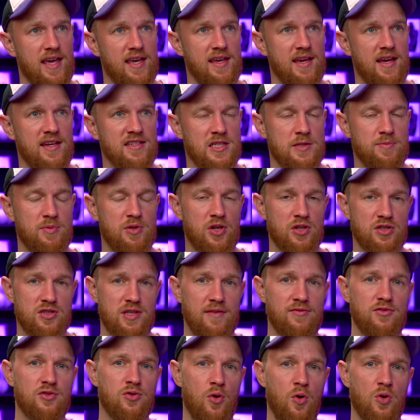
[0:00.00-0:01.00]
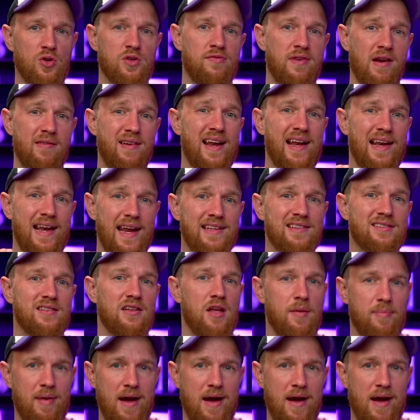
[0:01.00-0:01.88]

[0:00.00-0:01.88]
years is because they've talked very little